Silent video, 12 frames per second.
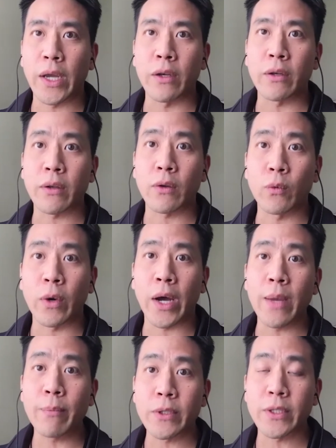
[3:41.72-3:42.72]

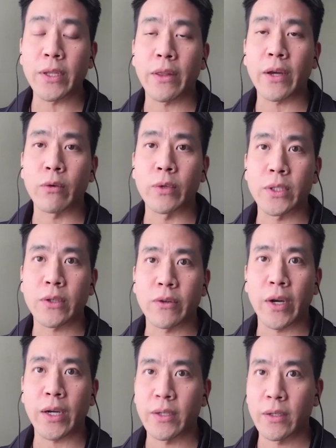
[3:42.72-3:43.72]
I personally thought was
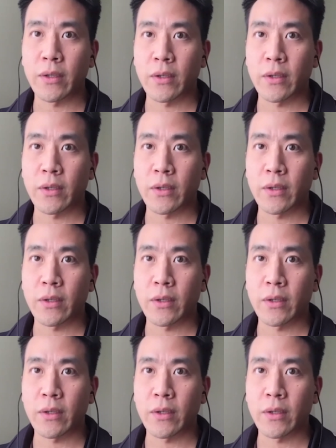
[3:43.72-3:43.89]
correct.